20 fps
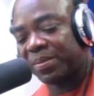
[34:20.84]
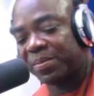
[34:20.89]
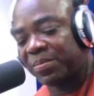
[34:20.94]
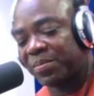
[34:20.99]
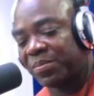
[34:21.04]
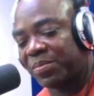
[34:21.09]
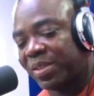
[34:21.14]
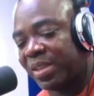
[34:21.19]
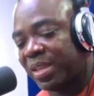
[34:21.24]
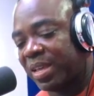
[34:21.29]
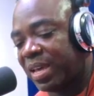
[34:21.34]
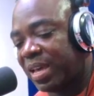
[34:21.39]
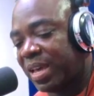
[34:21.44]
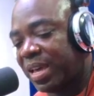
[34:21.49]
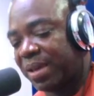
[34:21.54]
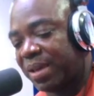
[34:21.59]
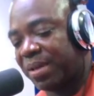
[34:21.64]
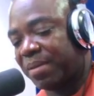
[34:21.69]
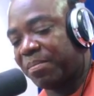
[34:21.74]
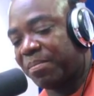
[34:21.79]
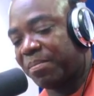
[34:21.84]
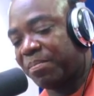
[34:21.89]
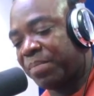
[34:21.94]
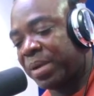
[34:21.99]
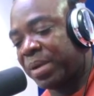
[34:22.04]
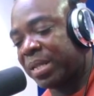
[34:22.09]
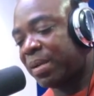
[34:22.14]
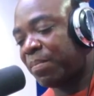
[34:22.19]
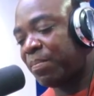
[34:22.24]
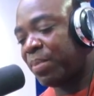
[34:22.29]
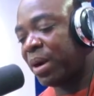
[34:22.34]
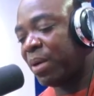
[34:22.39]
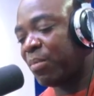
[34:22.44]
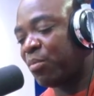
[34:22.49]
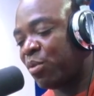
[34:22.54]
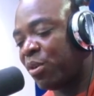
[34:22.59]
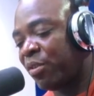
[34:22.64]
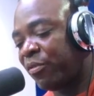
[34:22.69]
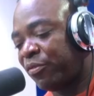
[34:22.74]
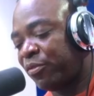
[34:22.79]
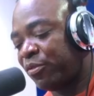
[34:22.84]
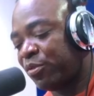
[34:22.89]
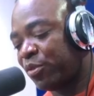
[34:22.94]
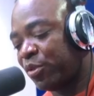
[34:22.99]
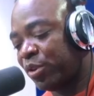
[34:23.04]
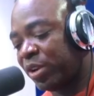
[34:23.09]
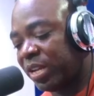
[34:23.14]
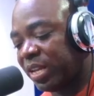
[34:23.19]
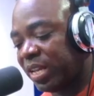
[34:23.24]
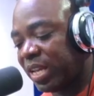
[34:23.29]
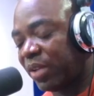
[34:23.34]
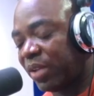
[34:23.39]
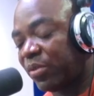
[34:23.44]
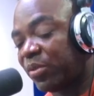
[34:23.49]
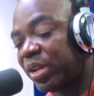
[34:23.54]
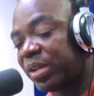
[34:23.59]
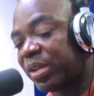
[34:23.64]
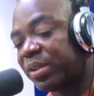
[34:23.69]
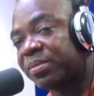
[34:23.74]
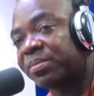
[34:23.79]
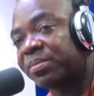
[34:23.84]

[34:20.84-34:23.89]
Patapaa Buafu, only any adrin.